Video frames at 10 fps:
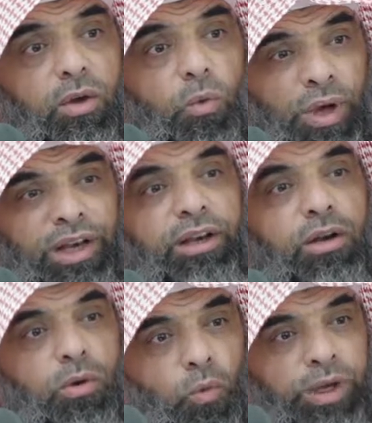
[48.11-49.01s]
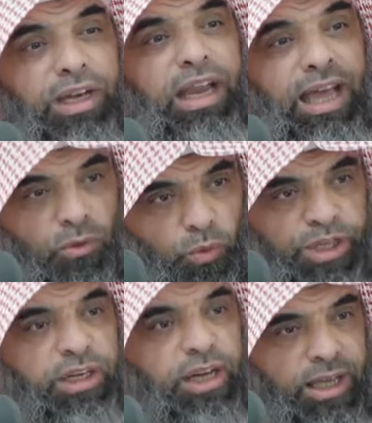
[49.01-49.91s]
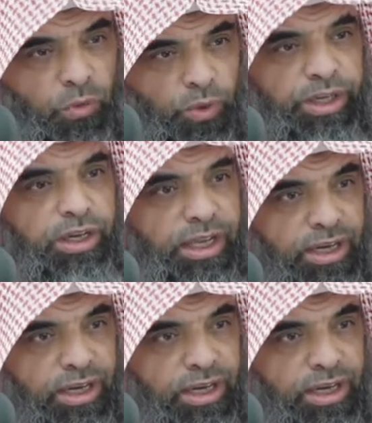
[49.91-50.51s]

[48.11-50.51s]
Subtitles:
when, and when, and when, and when,